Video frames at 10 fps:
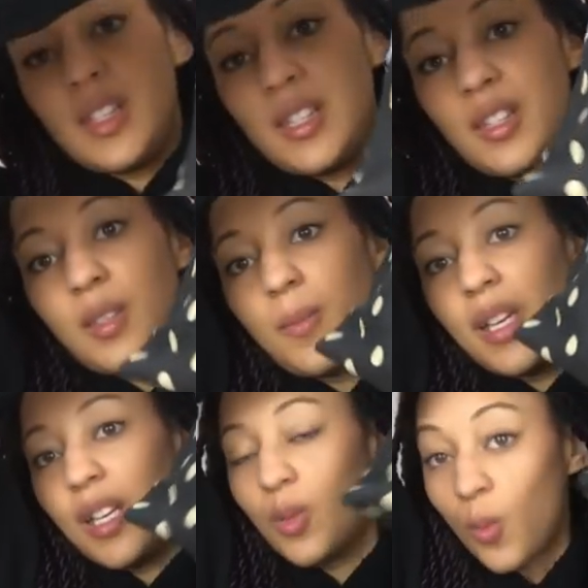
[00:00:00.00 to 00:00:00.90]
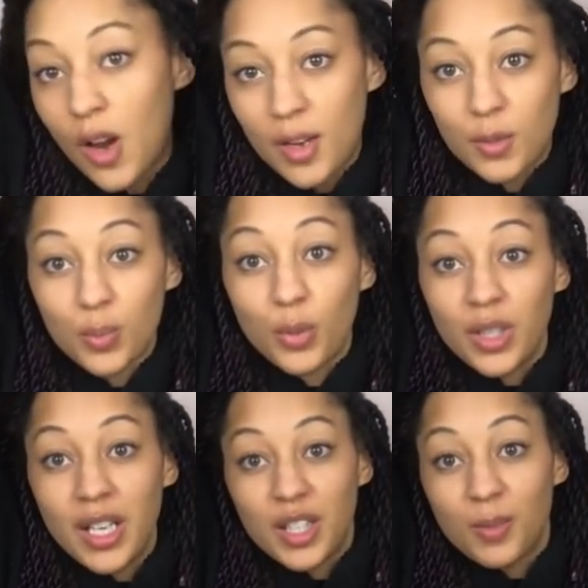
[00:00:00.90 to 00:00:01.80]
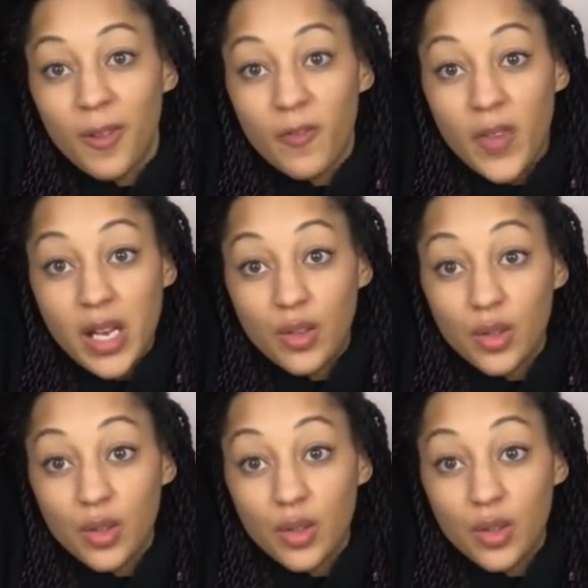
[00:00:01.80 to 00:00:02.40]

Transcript: This is the biggest one. I'm just putting it next to my face